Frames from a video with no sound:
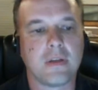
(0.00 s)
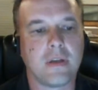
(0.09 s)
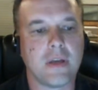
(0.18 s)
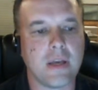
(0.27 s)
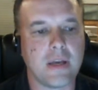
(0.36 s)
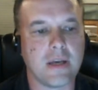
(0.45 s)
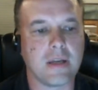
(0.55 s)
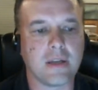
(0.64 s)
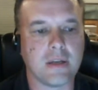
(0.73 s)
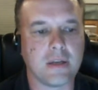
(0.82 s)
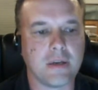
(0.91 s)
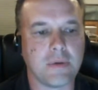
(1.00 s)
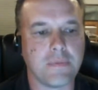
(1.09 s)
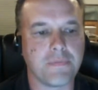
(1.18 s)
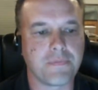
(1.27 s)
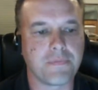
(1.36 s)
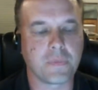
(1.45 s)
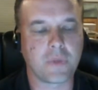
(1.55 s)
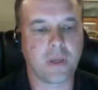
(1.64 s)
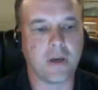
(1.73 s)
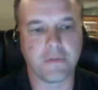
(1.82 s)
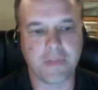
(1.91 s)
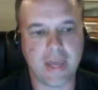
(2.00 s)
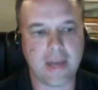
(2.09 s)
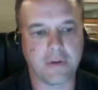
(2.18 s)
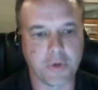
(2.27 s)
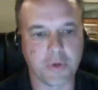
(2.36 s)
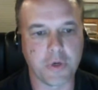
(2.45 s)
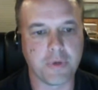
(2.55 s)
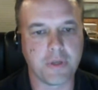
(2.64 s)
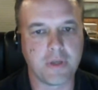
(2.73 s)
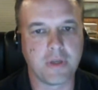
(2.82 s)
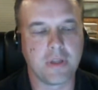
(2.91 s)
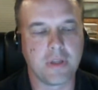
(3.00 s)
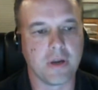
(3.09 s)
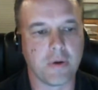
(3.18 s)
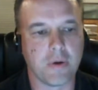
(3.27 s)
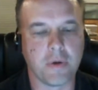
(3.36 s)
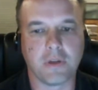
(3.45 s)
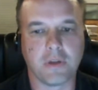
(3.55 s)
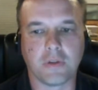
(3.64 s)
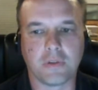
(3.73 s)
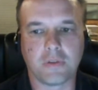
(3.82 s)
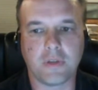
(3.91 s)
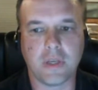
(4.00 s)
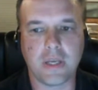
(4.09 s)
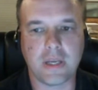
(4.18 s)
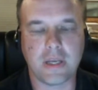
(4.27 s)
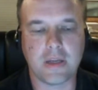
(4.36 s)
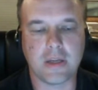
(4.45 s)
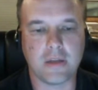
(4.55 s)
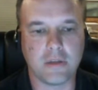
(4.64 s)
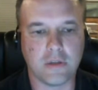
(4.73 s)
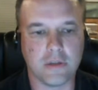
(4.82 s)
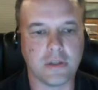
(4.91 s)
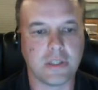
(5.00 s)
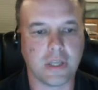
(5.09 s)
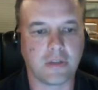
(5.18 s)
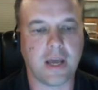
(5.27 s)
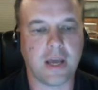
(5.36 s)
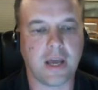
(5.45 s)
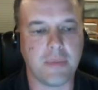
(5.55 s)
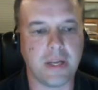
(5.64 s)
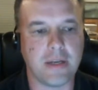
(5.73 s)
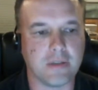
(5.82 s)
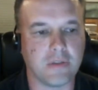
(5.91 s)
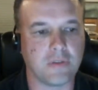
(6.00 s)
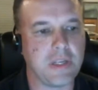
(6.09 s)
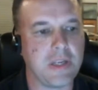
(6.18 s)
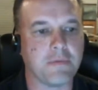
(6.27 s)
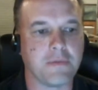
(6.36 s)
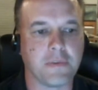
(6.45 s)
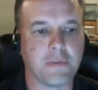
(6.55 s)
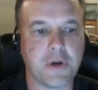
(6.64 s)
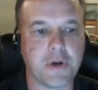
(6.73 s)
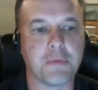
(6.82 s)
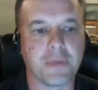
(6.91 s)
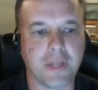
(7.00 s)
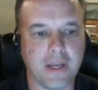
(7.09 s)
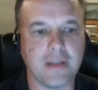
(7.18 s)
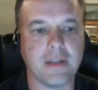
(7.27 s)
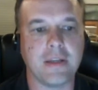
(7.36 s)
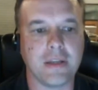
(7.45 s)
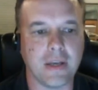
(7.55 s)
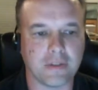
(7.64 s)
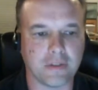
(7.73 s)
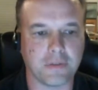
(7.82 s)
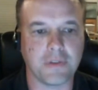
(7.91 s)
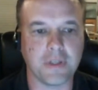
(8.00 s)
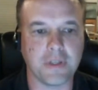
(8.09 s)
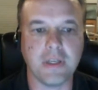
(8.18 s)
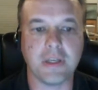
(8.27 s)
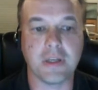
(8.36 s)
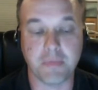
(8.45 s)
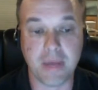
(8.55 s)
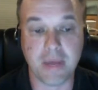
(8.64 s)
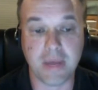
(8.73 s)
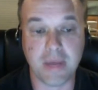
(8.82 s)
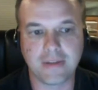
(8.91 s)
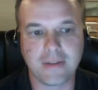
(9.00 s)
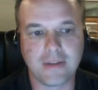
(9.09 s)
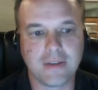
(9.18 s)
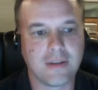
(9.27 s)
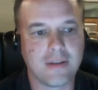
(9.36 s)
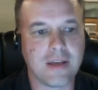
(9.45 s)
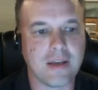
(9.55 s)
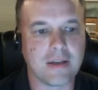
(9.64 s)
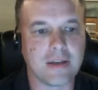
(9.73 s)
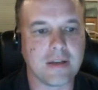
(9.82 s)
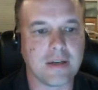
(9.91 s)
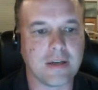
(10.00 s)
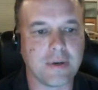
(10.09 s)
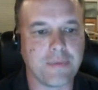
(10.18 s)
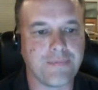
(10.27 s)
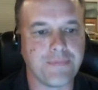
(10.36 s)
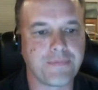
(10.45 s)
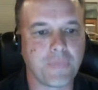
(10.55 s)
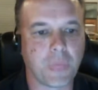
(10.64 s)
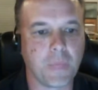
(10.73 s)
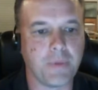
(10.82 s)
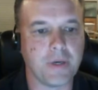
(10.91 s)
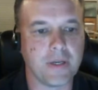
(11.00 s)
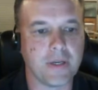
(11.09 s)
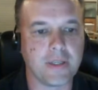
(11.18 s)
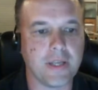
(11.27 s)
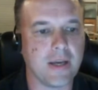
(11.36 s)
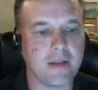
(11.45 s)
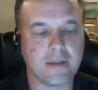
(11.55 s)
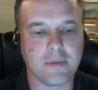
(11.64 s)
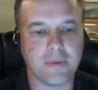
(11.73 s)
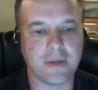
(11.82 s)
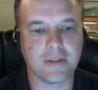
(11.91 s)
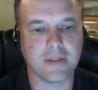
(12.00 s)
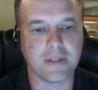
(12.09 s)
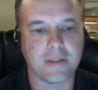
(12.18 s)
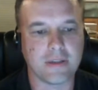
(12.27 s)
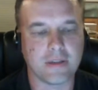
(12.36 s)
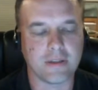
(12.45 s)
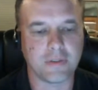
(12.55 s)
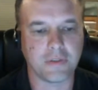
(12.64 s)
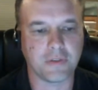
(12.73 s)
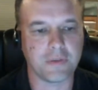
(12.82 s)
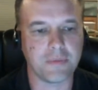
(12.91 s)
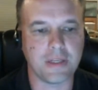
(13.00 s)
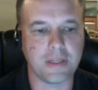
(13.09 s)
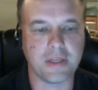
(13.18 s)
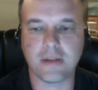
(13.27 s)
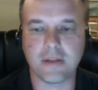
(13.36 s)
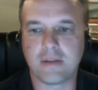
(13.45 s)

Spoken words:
And of that group, there was a good desktop maintenance team for GNOME, KDE, XFCE, and Mate. And but yeah, apparently their systemd